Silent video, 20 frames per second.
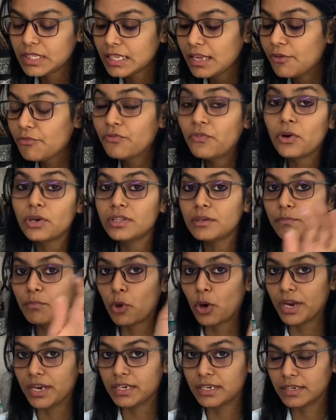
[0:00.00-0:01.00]
For the
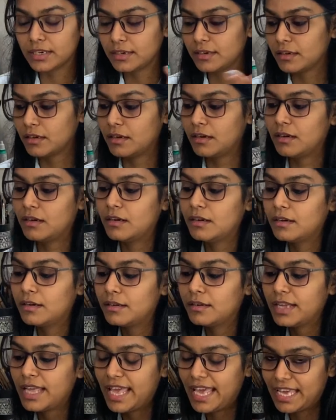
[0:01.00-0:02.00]
pointed
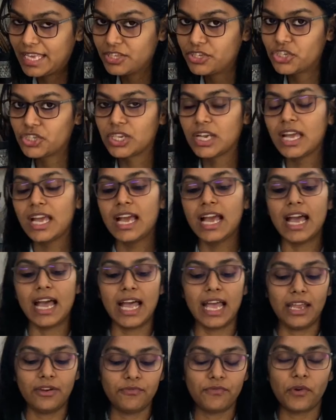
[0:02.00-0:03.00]
edge,
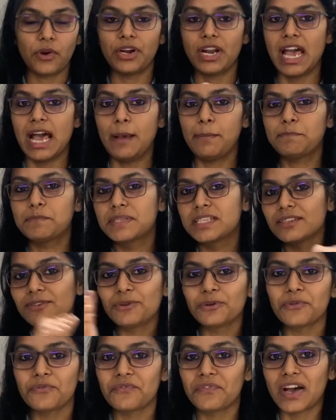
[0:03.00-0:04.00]
and for
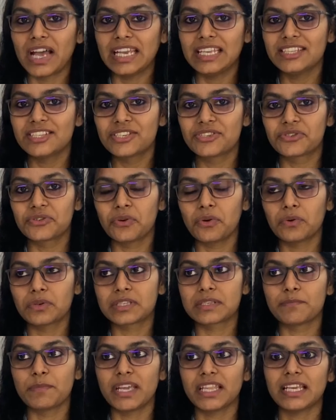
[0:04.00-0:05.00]
absolute fine
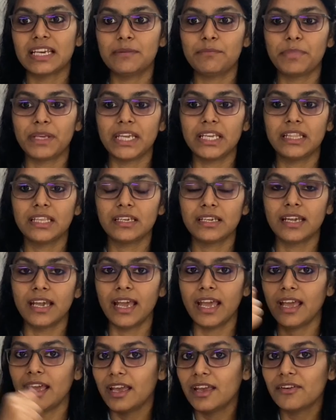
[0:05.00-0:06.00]
strokes, may that be the
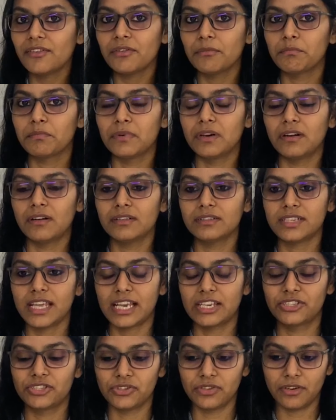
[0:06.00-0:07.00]
hair
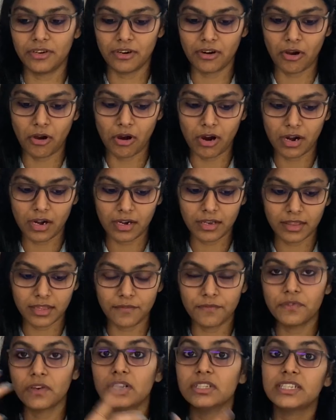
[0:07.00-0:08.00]
texture or the
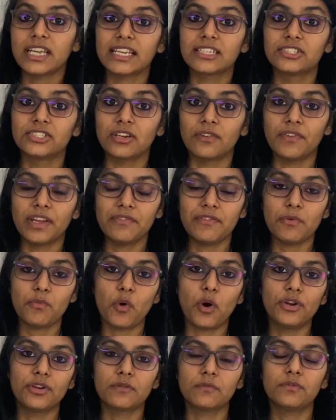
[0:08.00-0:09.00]
fur texture, when we
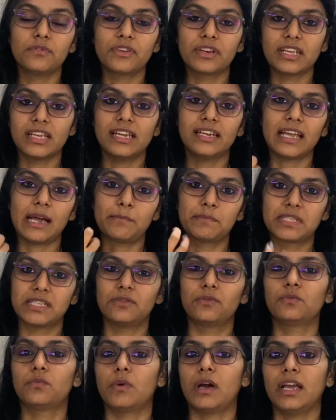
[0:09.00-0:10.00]
want to create
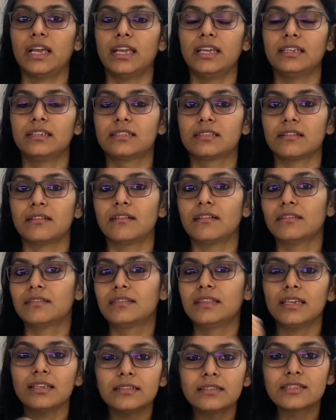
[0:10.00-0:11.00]
absolute white
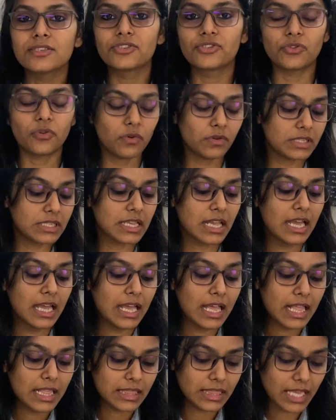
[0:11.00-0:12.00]
thin strokes,
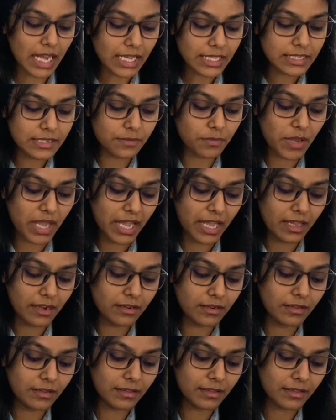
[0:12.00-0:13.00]
that's where
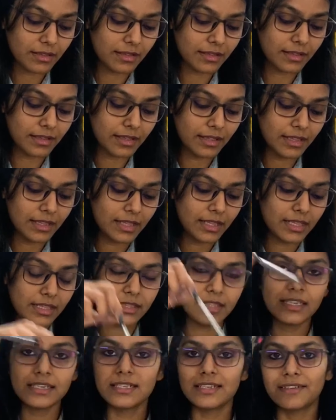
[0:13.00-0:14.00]

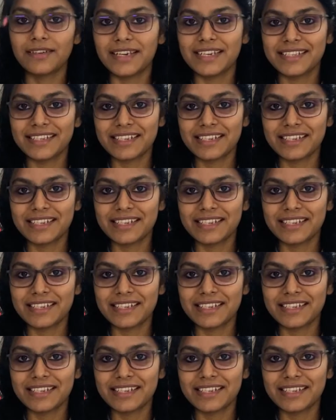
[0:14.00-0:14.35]
this eraser